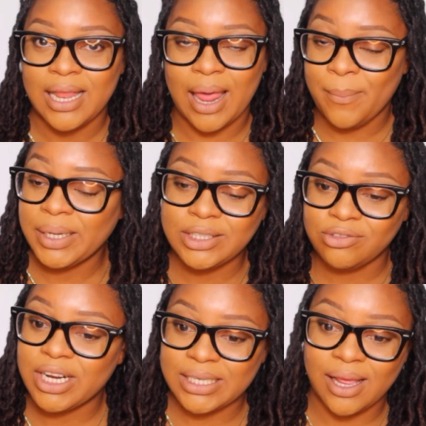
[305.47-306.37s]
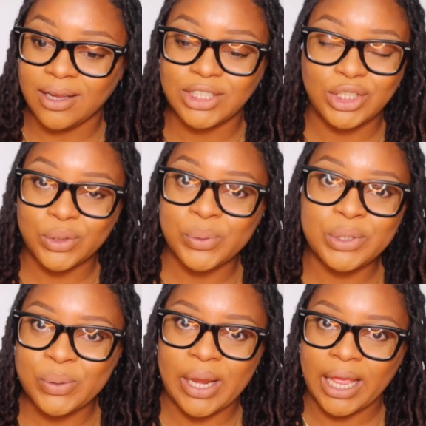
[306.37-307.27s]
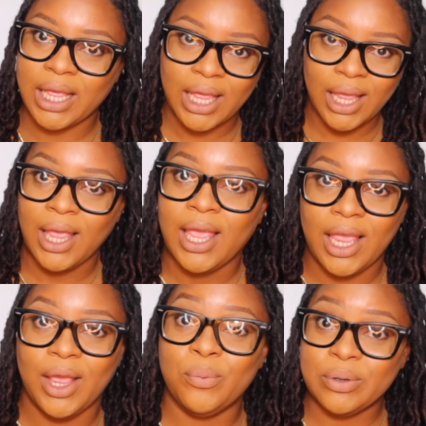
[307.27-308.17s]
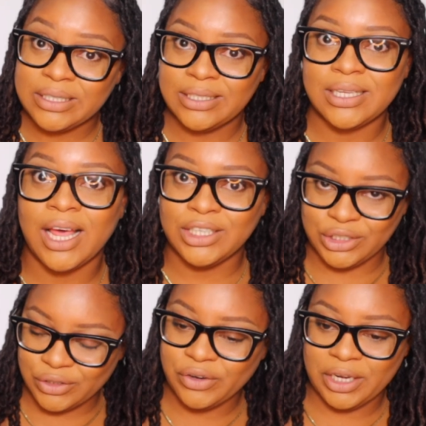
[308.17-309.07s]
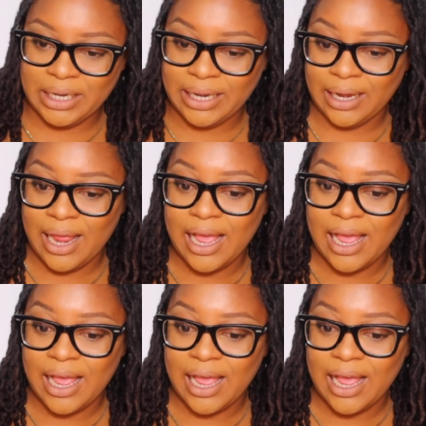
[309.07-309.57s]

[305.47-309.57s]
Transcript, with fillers: That picture right there showing you like it was a journey.